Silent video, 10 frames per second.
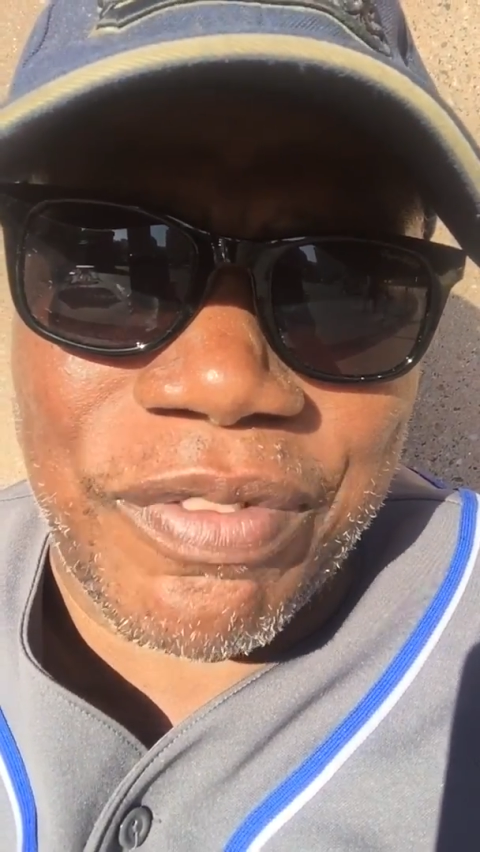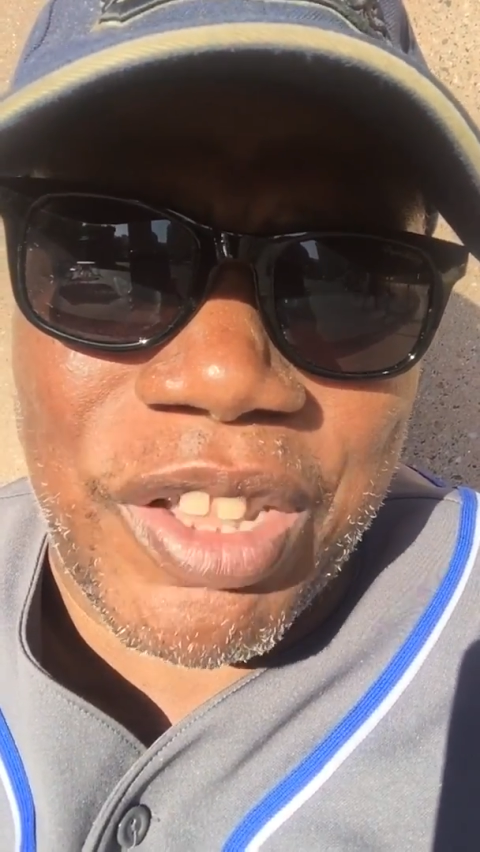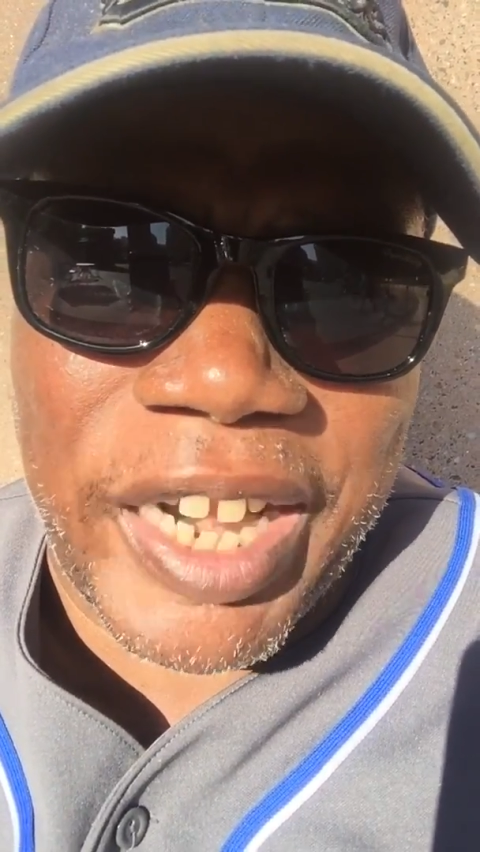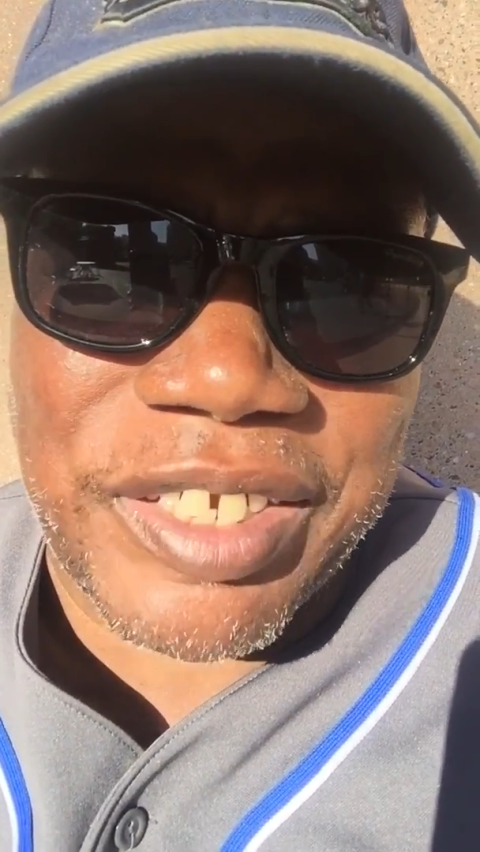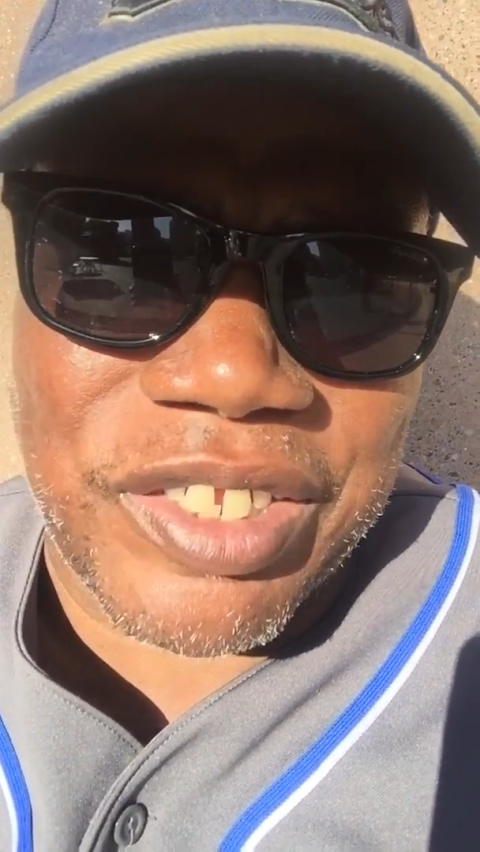
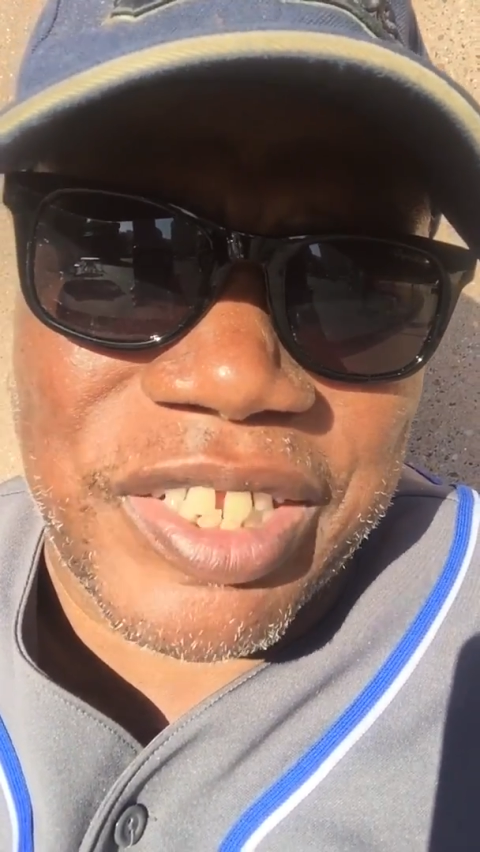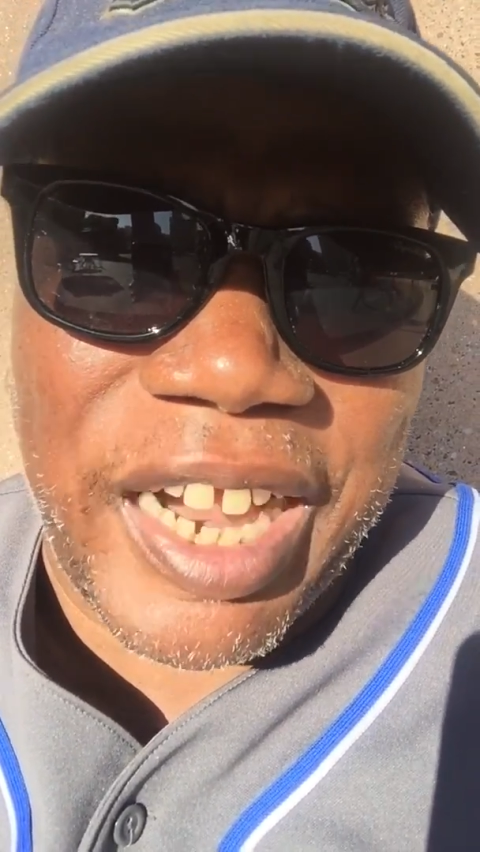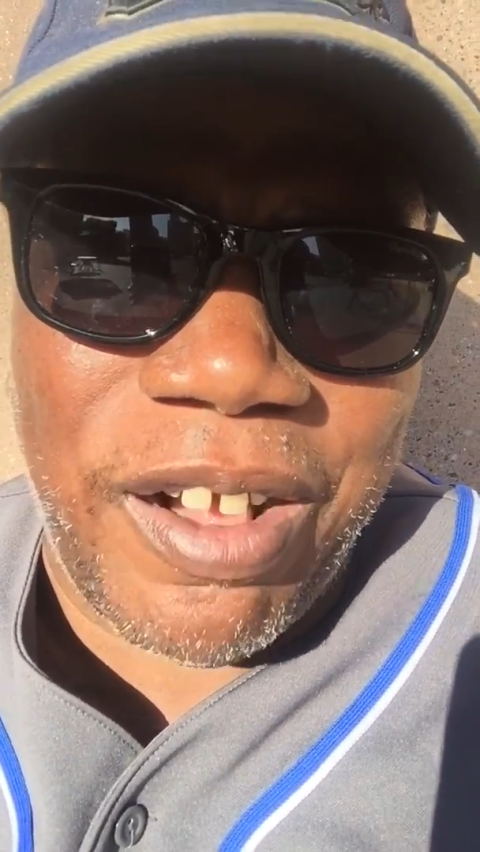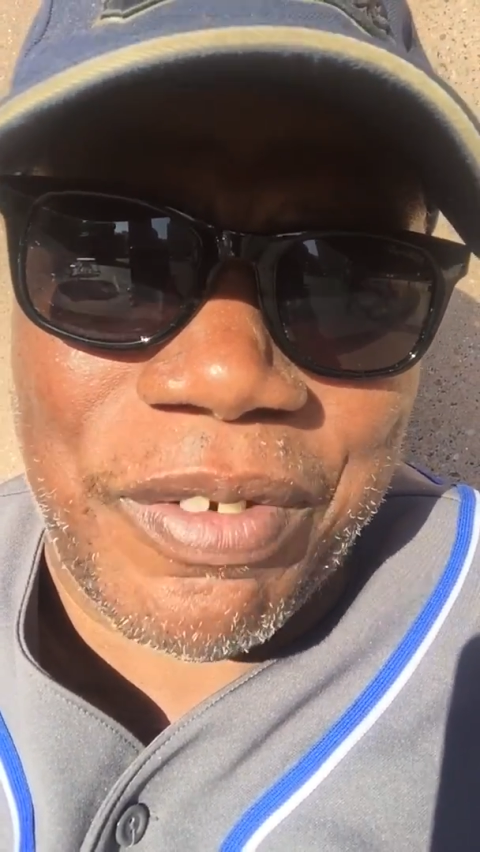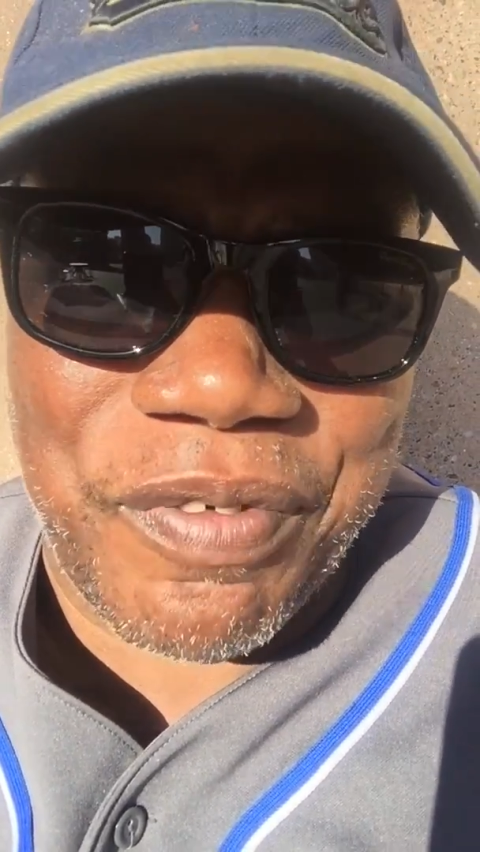like the
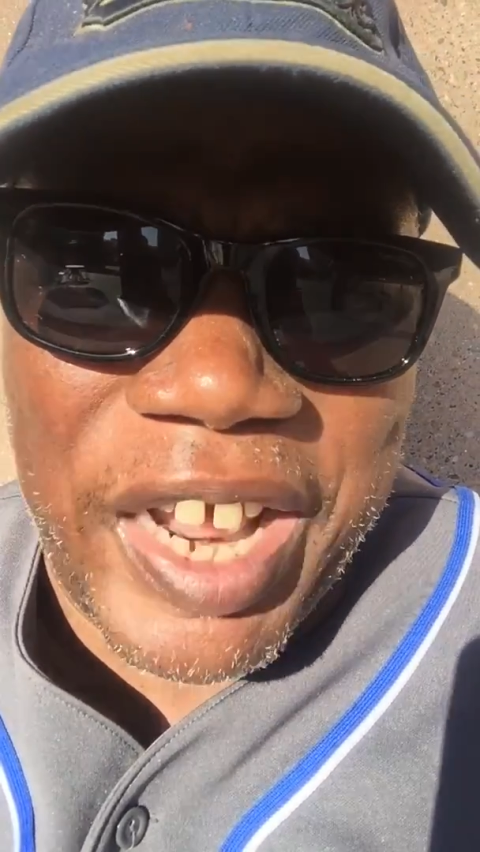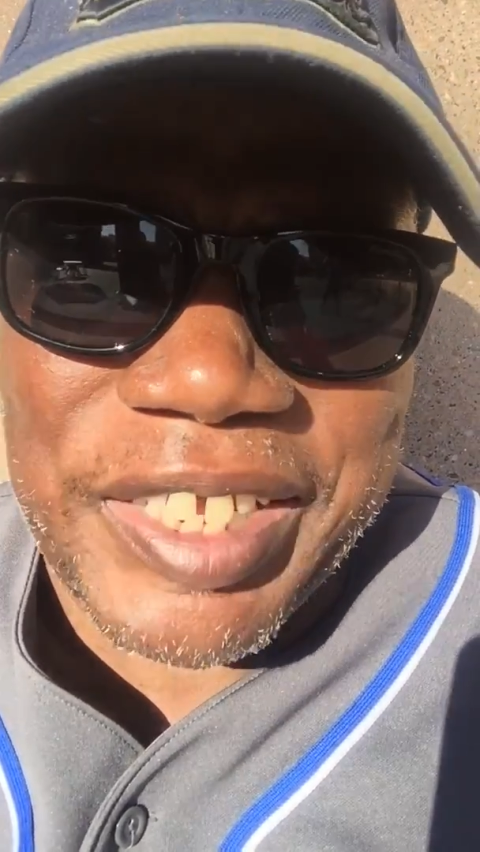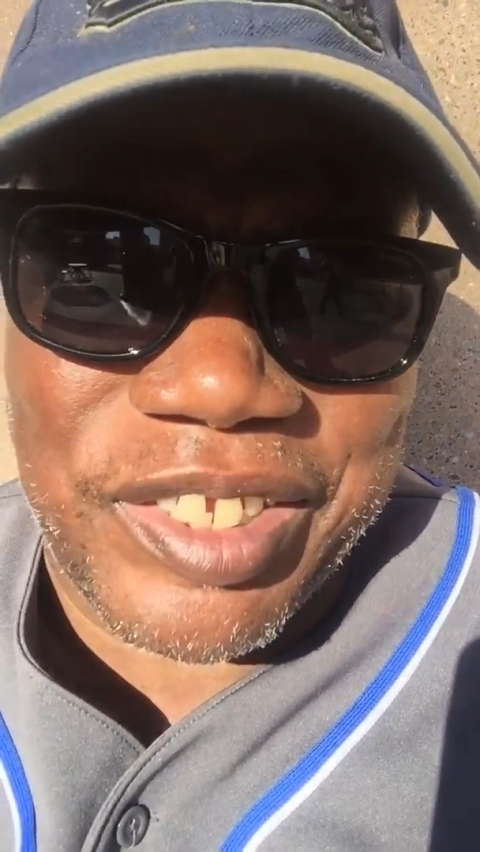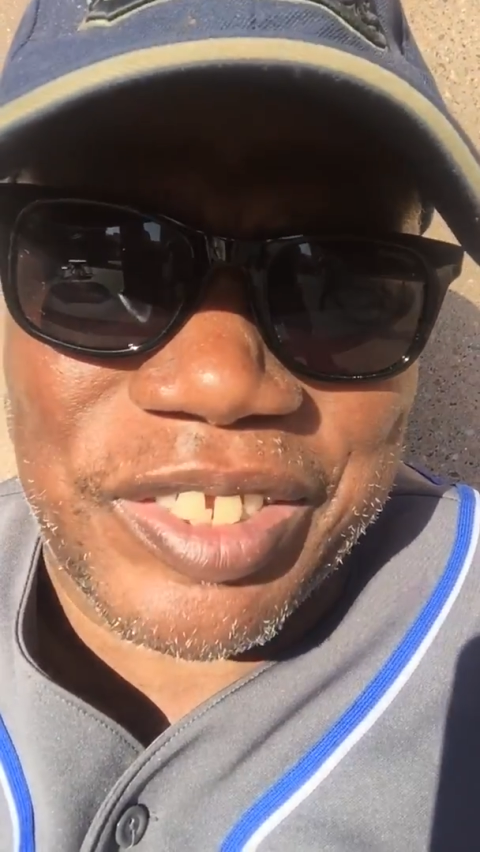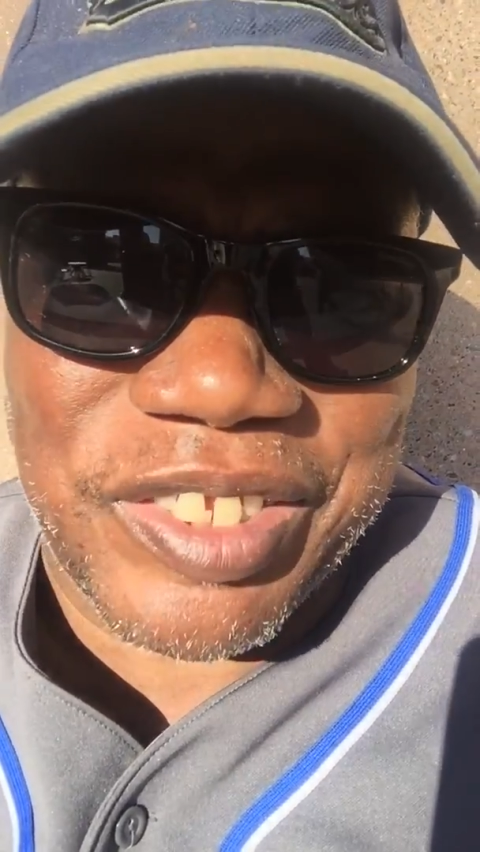sound of
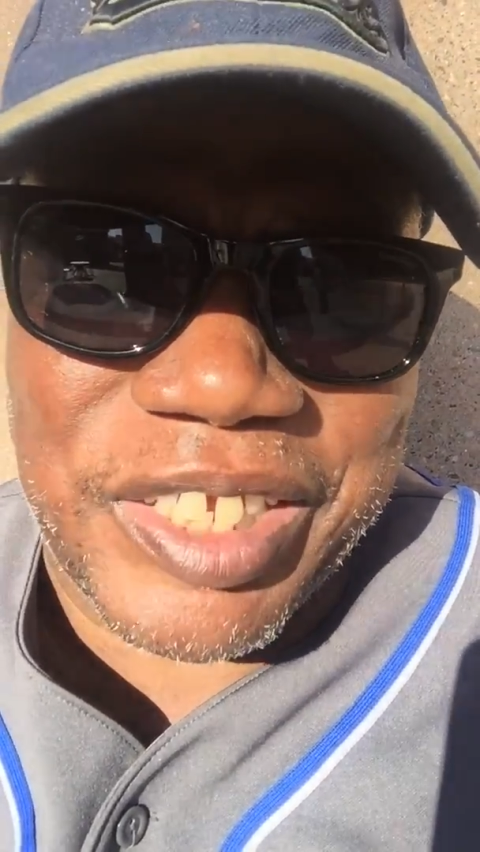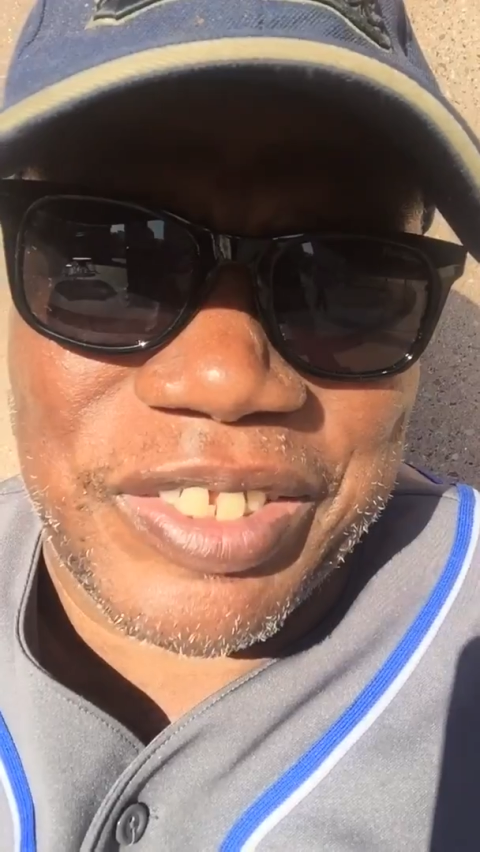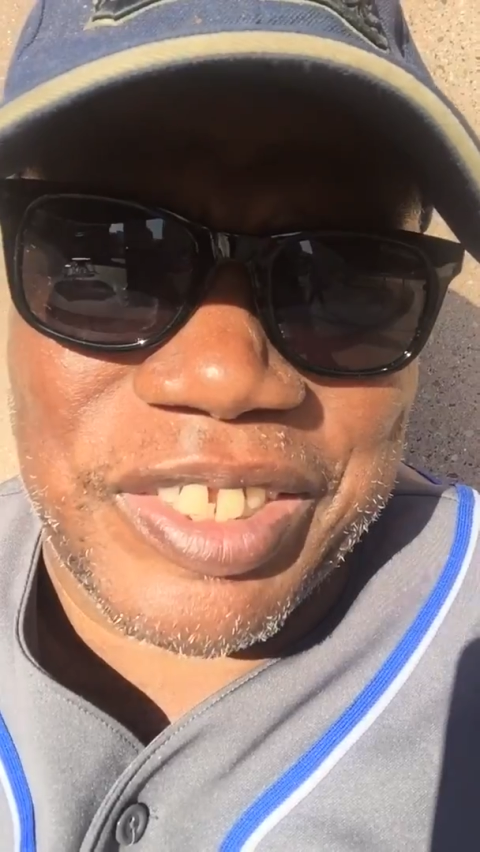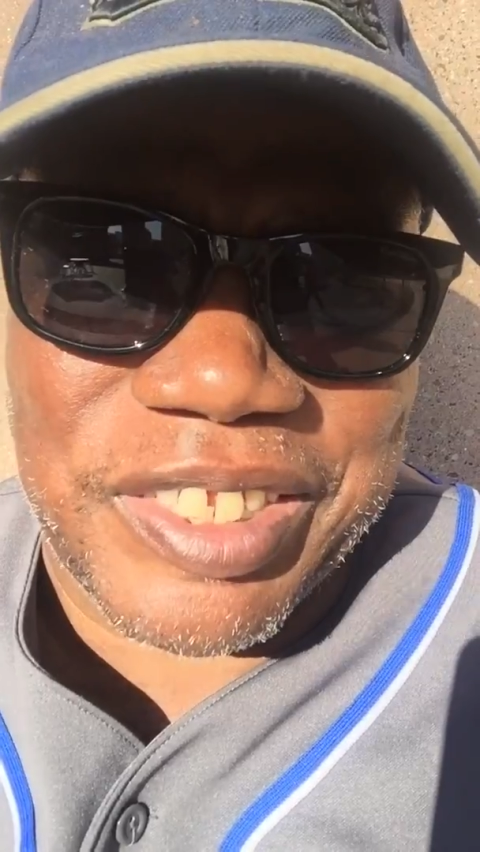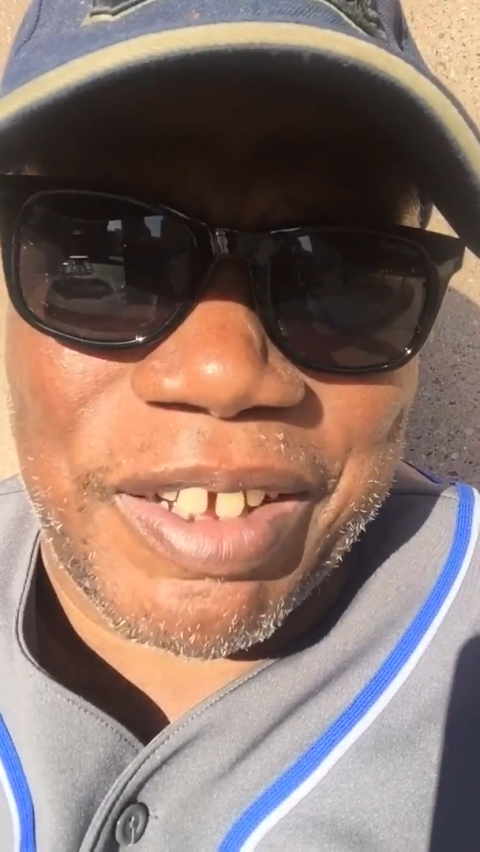
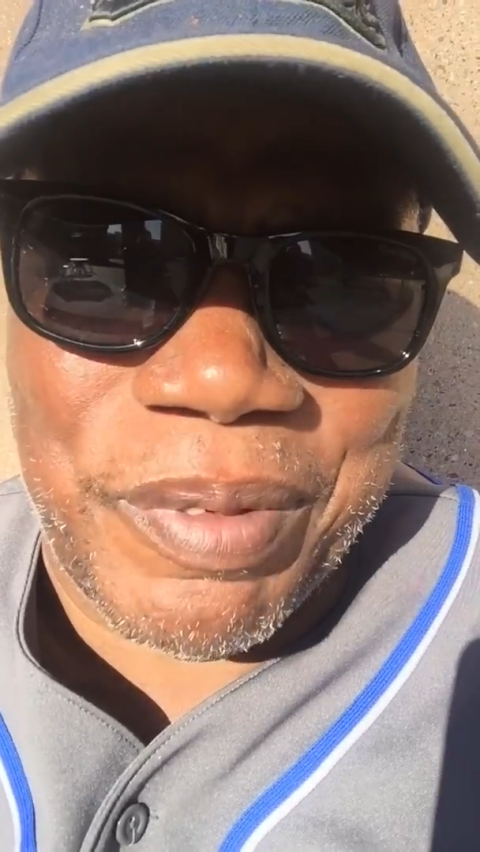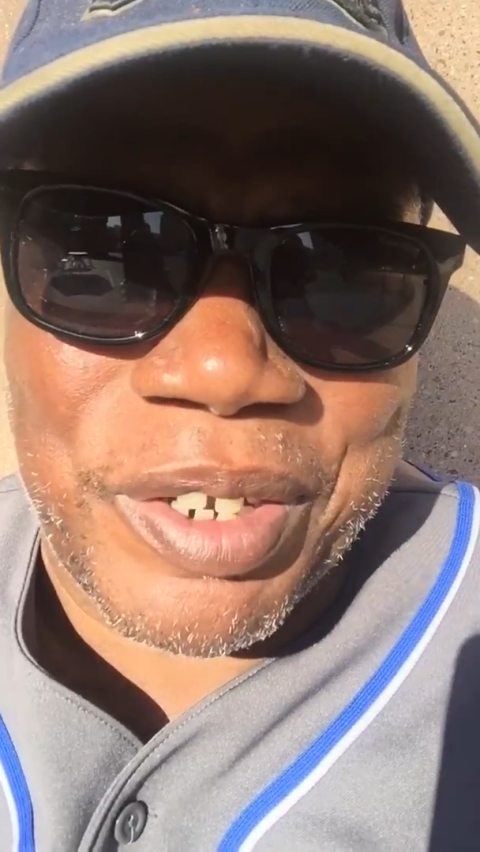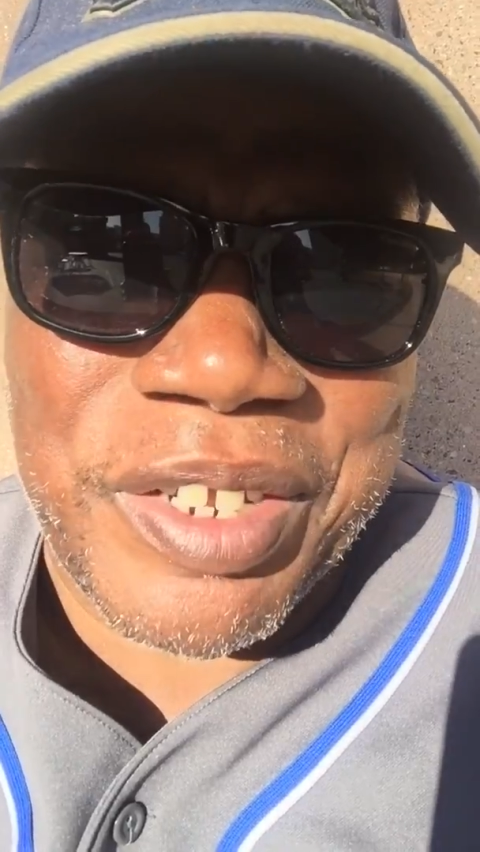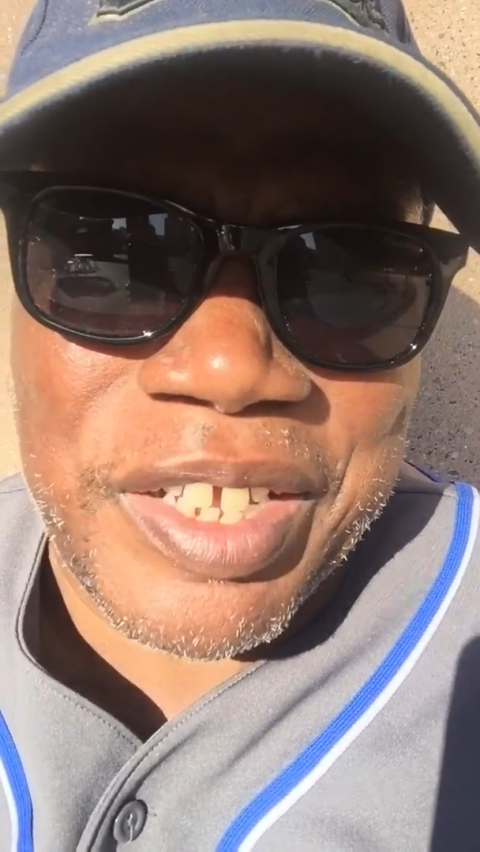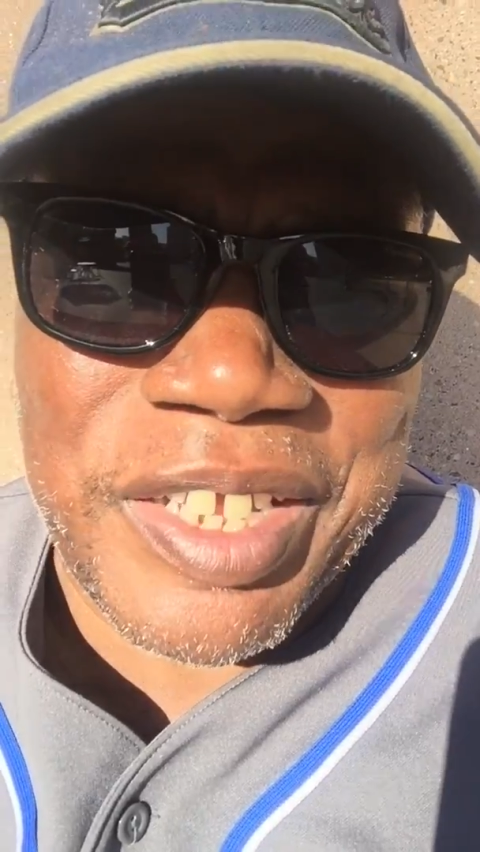1967,